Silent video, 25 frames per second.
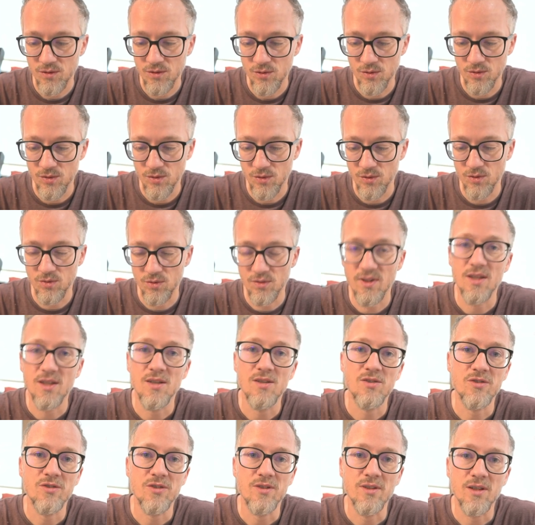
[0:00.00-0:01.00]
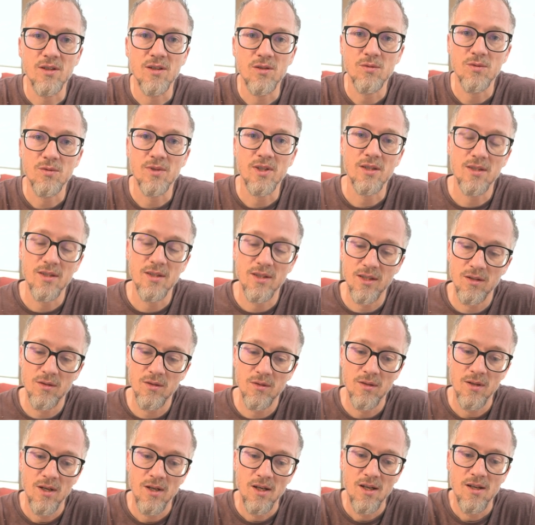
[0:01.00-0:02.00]
test it out. Right
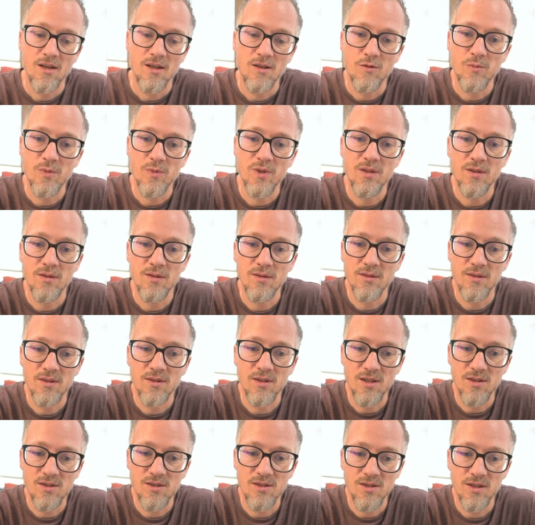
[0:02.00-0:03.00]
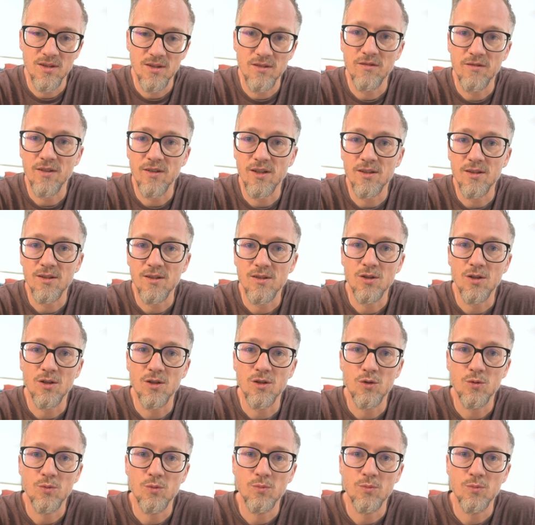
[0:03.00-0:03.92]
now, I've been testing Final Cut